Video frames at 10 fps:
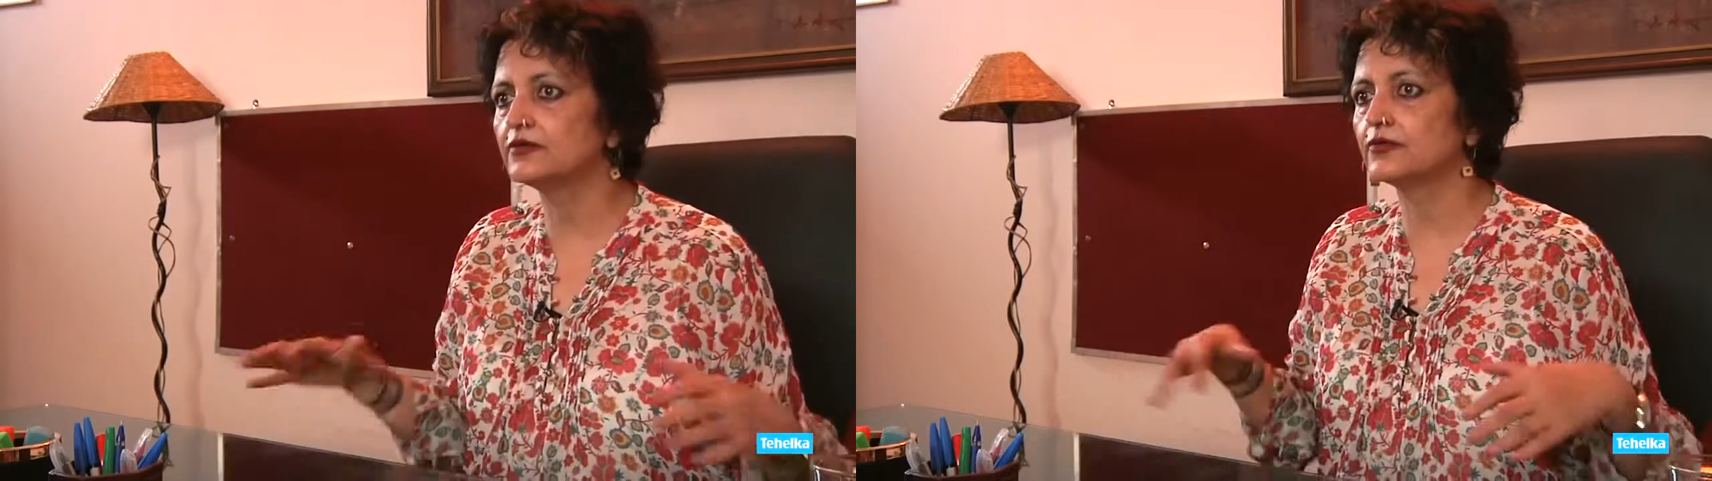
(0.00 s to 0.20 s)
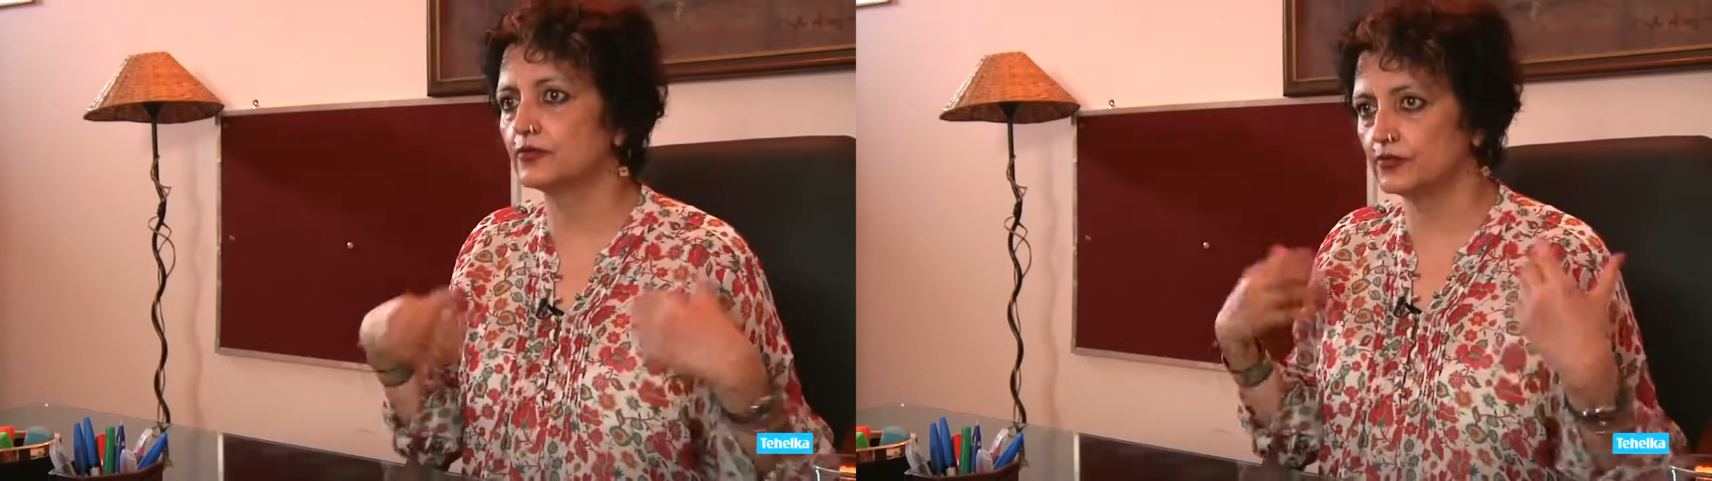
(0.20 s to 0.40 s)

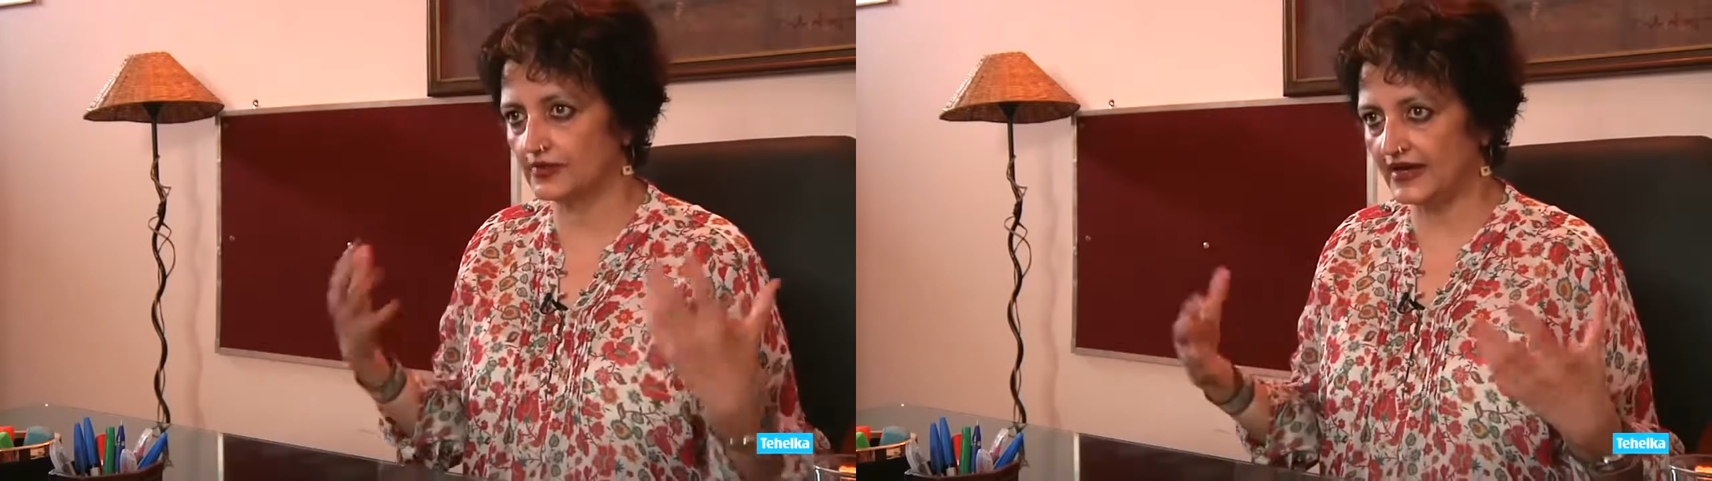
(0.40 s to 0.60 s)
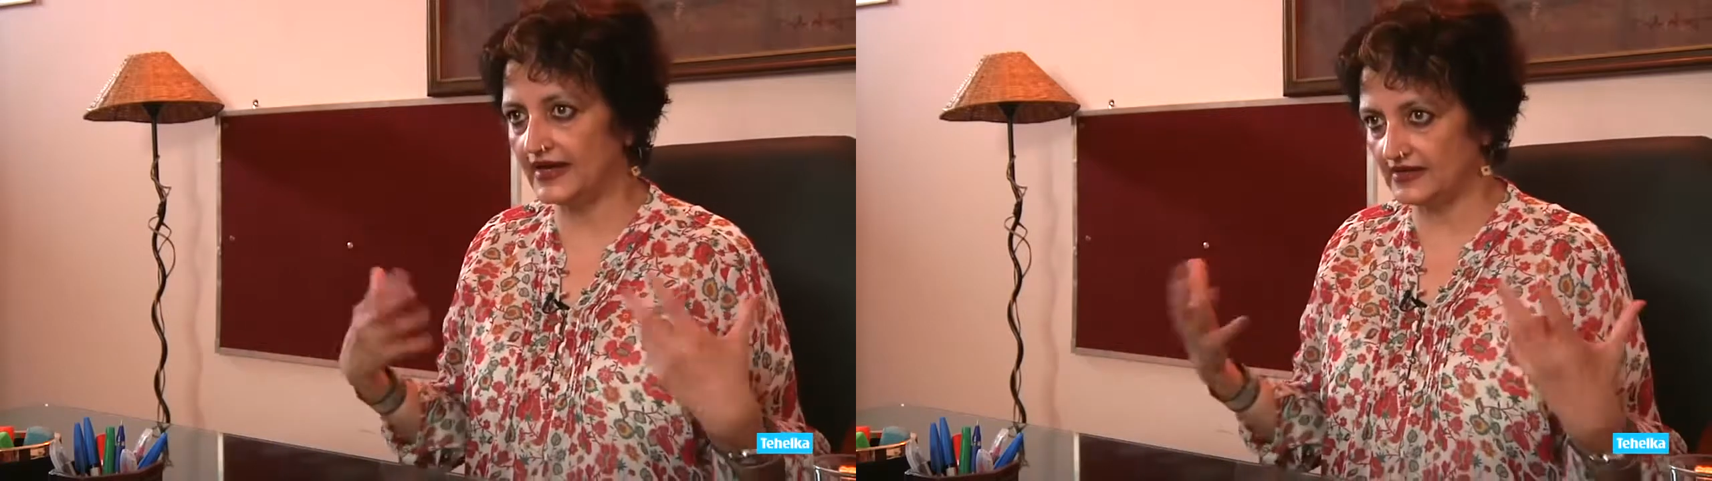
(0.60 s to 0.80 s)
through
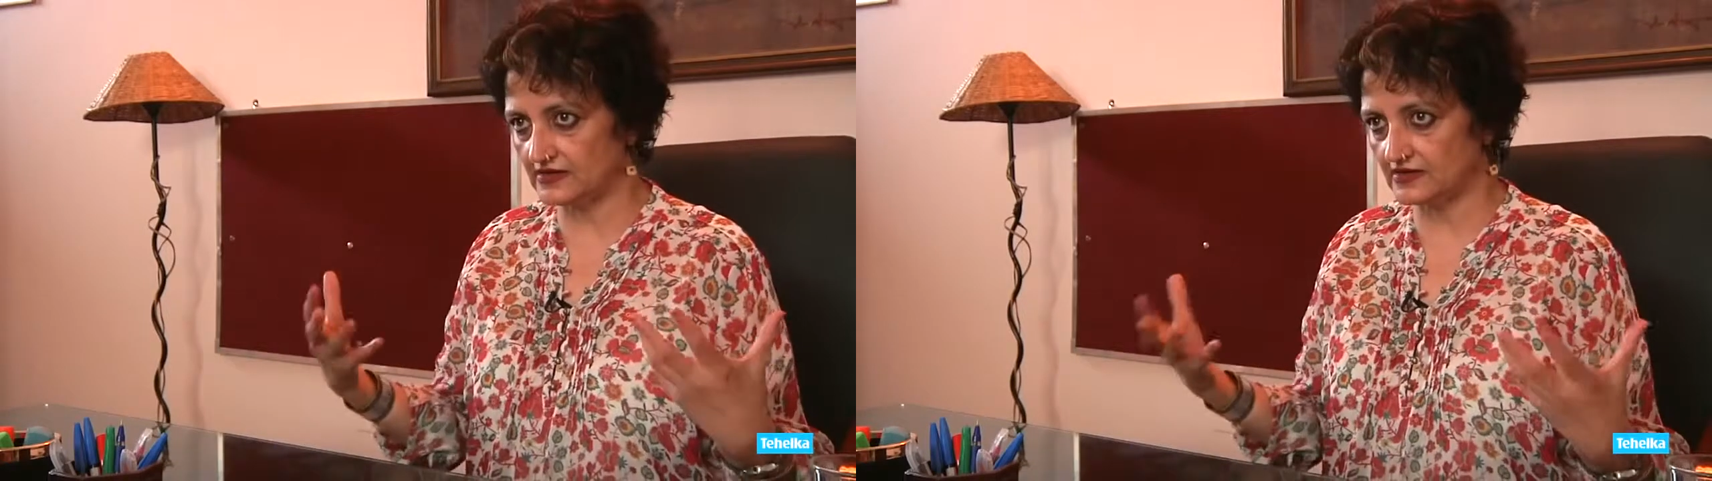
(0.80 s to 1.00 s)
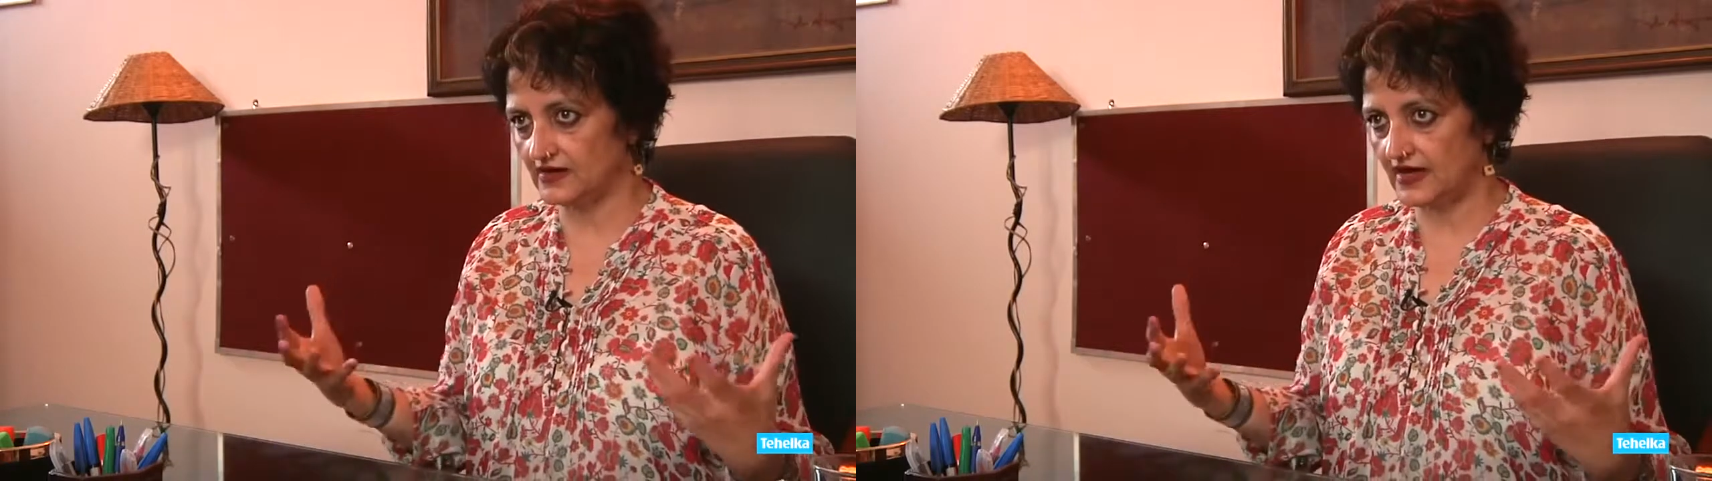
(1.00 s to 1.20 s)
hate